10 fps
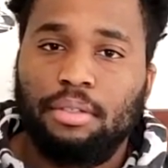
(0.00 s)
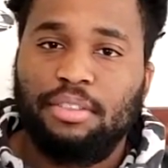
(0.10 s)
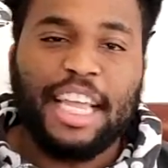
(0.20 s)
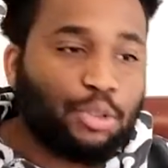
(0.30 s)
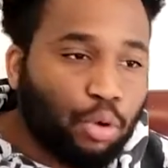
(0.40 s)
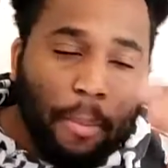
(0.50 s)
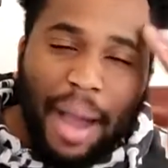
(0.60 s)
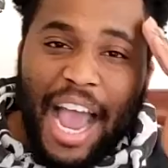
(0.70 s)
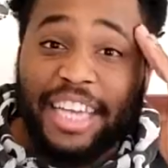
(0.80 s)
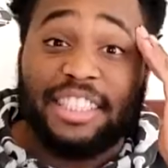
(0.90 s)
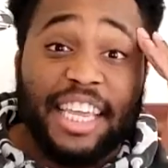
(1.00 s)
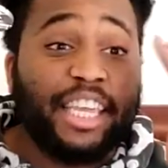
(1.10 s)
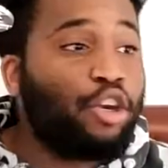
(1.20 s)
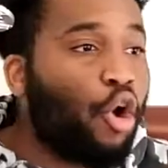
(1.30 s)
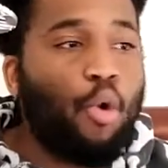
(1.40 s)
That's where my
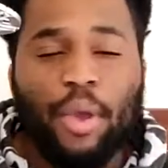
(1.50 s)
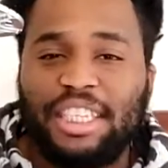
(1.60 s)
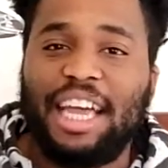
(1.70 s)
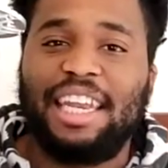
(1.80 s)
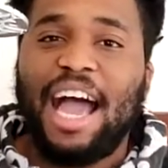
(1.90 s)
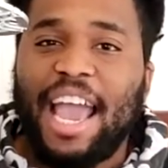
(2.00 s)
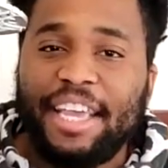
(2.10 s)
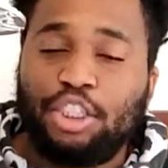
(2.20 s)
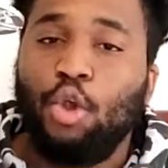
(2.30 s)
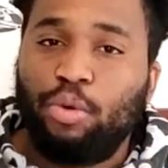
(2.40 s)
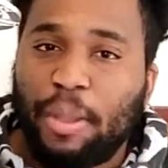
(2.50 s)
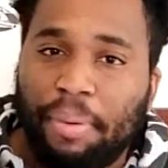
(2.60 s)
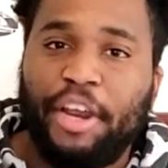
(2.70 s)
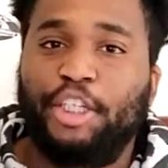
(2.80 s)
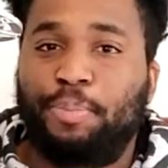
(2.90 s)
thinking always aligns with the
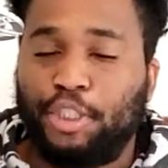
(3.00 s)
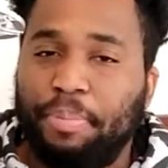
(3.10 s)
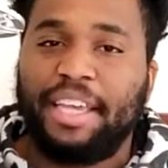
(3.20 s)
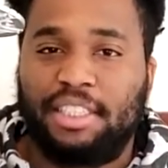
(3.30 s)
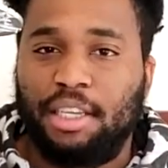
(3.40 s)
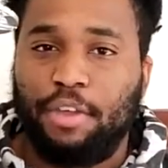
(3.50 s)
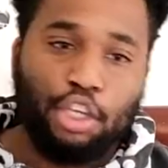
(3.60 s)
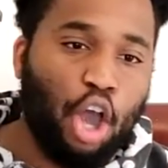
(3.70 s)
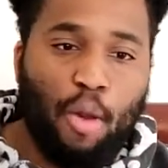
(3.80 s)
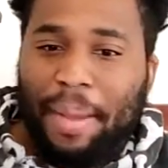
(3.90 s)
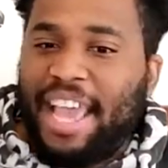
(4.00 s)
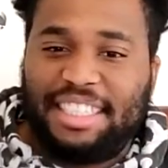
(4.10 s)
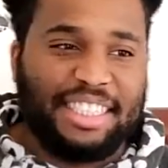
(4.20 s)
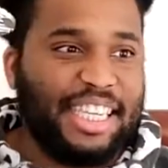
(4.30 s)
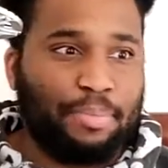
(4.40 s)
player's perspective. Y'all,
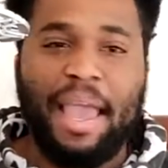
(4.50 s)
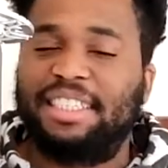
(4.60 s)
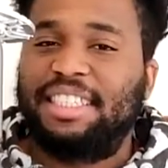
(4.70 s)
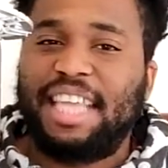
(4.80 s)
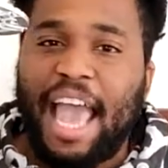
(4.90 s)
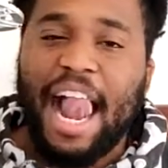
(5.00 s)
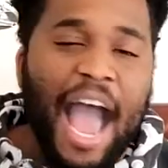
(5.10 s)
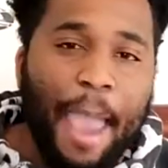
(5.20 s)
Banks is this, Banks is that.